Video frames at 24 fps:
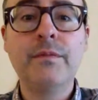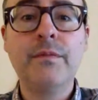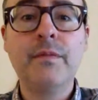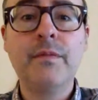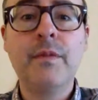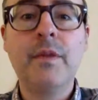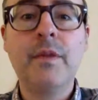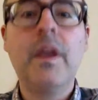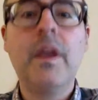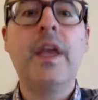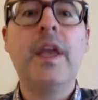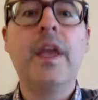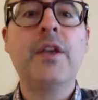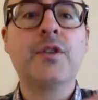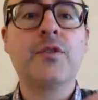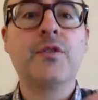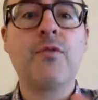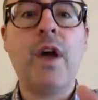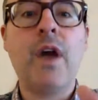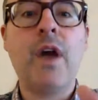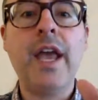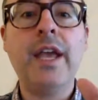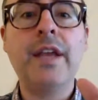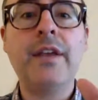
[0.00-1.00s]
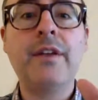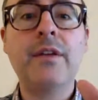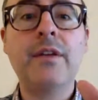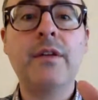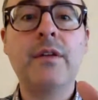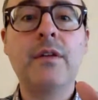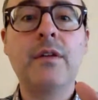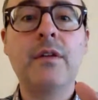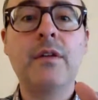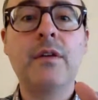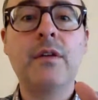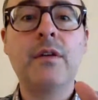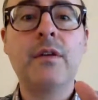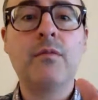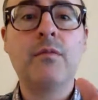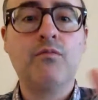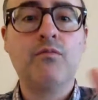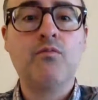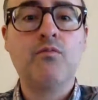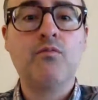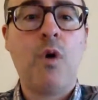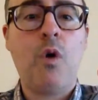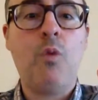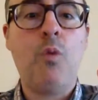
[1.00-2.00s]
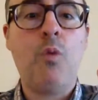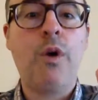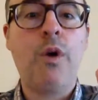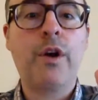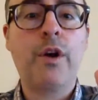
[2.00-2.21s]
is write a 1 or